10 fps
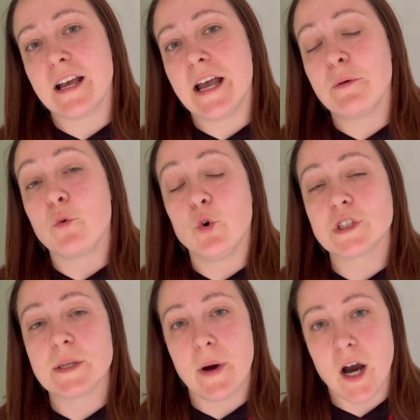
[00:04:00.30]

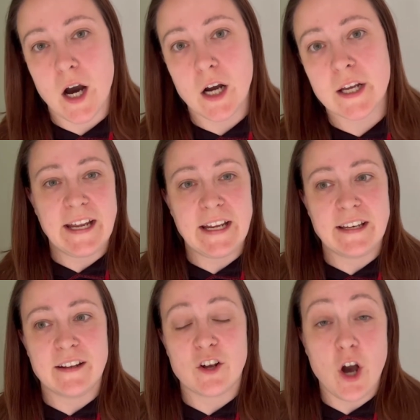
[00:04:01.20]
water park
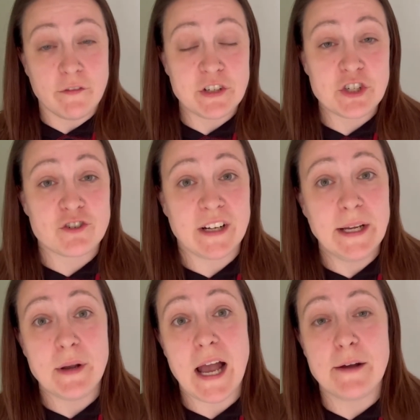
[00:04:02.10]
in
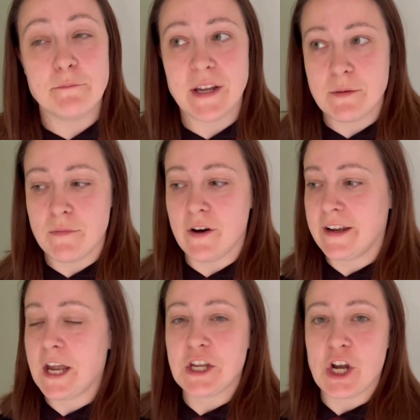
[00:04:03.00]
Coventry and me and my
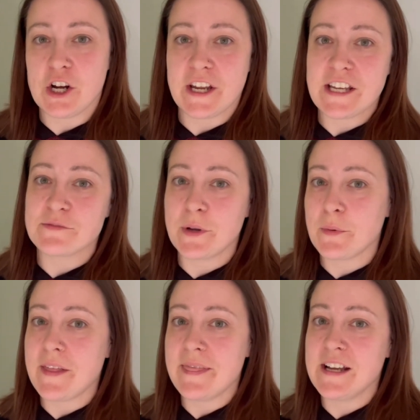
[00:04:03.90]
youngest we
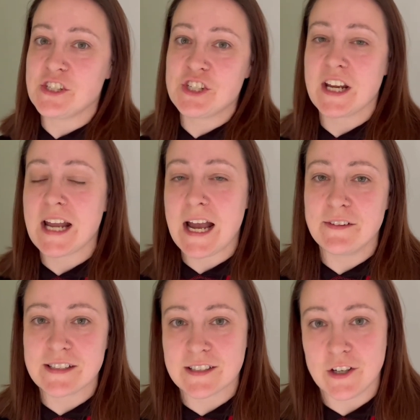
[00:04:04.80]
went there to check out
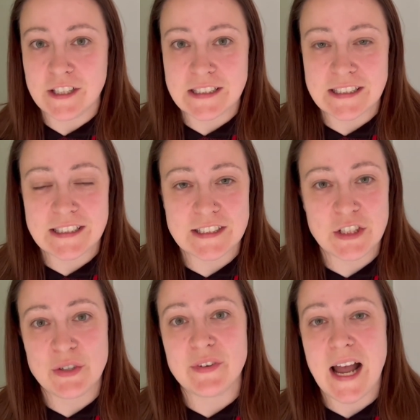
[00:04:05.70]
the slides and
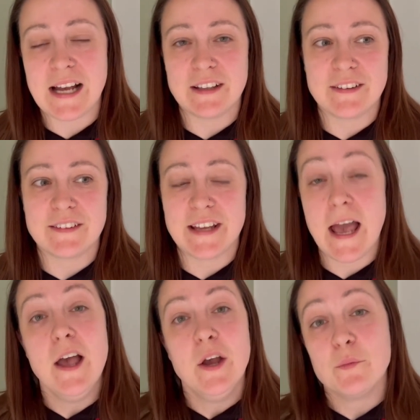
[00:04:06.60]
stuff and yeah
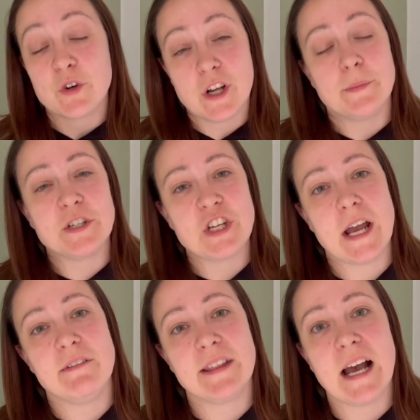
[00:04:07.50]
we're going to be
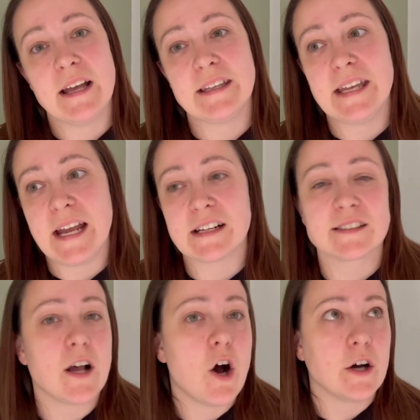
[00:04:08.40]
sharing that
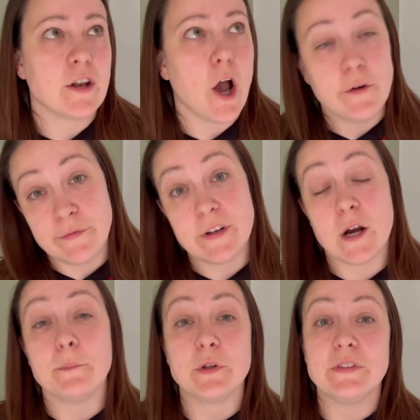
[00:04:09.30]
next on hopefully
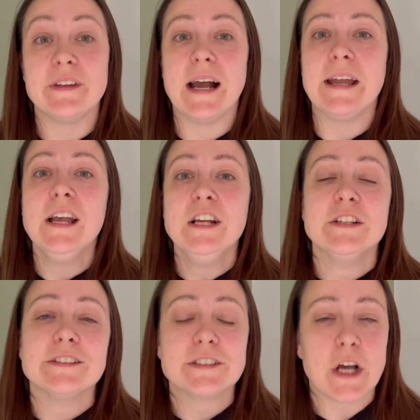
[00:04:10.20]
on Monday
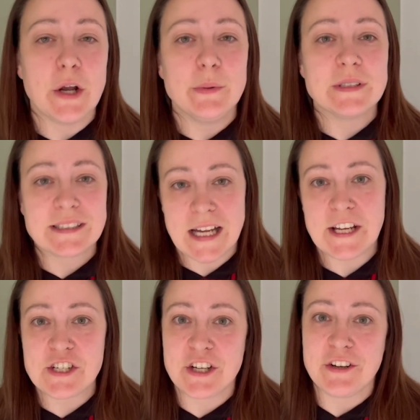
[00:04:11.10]
so stay
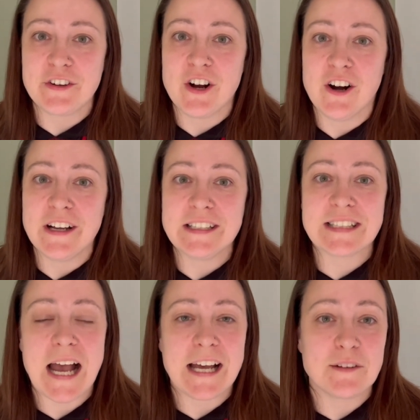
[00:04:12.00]
tuned guys
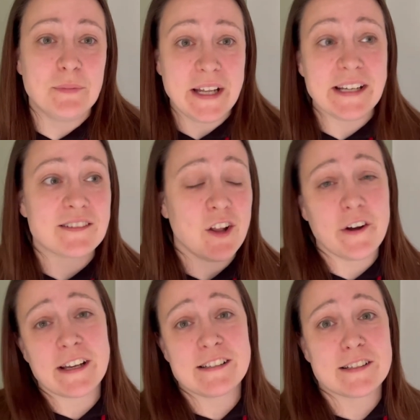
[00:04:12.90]
and please
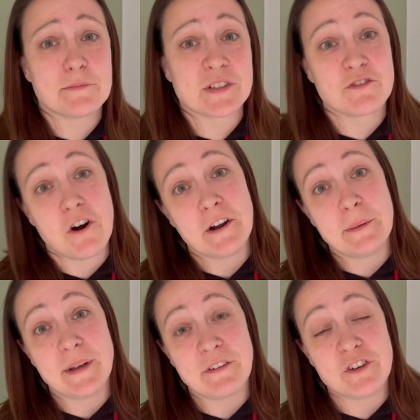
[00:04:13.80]
like and
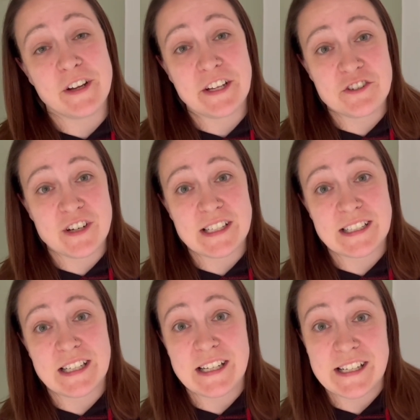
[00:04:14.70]
subscribe if you're
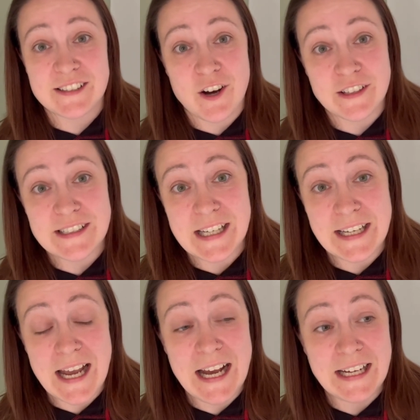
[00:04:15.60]
interested in this
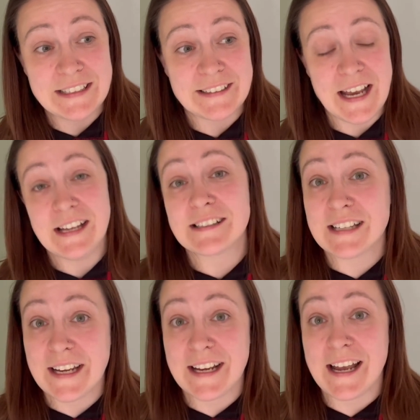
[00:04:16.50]
content and yeah
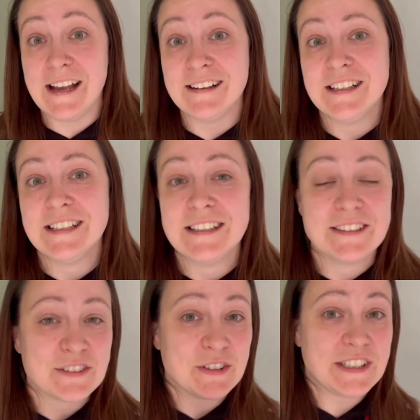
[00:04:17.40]
take care
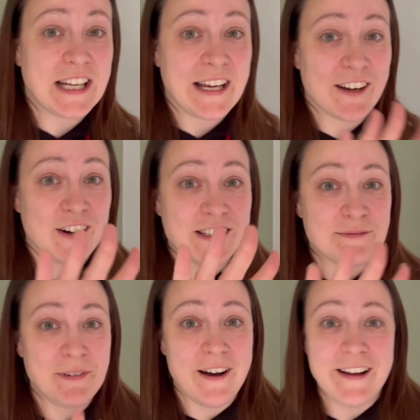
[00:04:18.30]
talk to you later guys
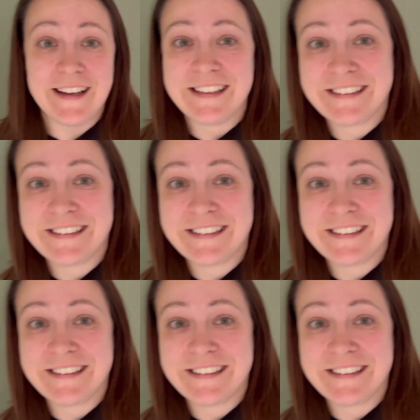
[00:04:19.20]
bye